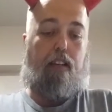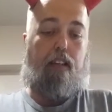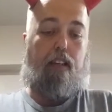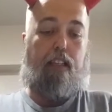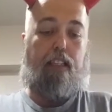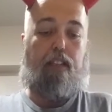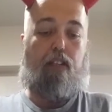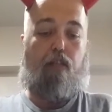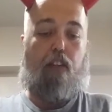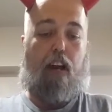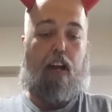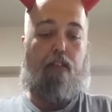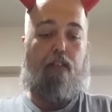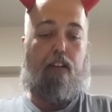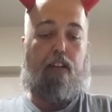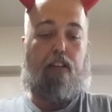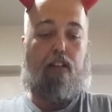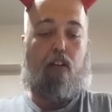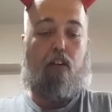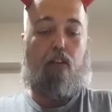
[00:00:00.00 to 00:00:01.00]
These
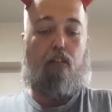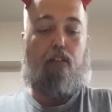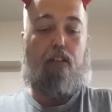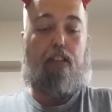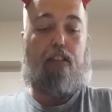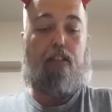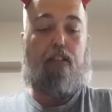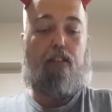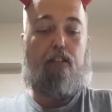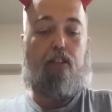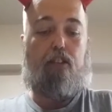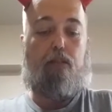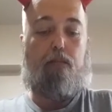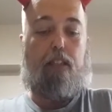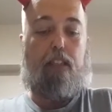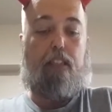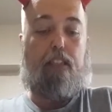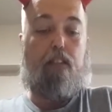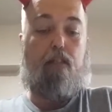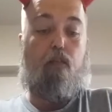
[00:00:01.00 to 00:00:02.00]

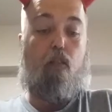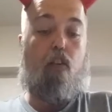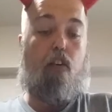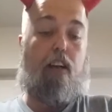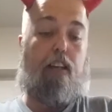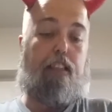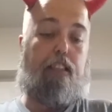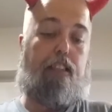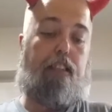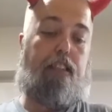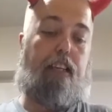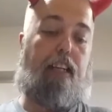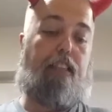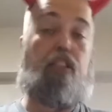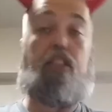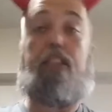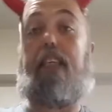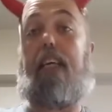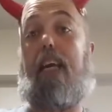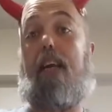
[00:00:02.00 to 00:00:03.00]
4 onions
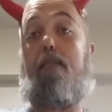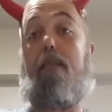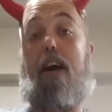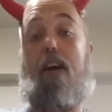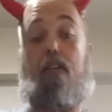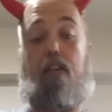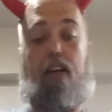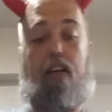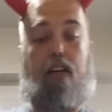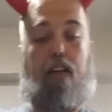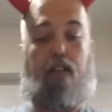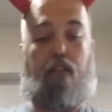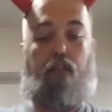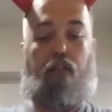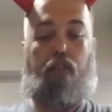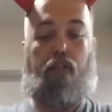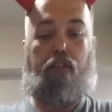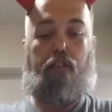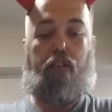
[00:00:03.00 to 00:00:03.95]
actually came out of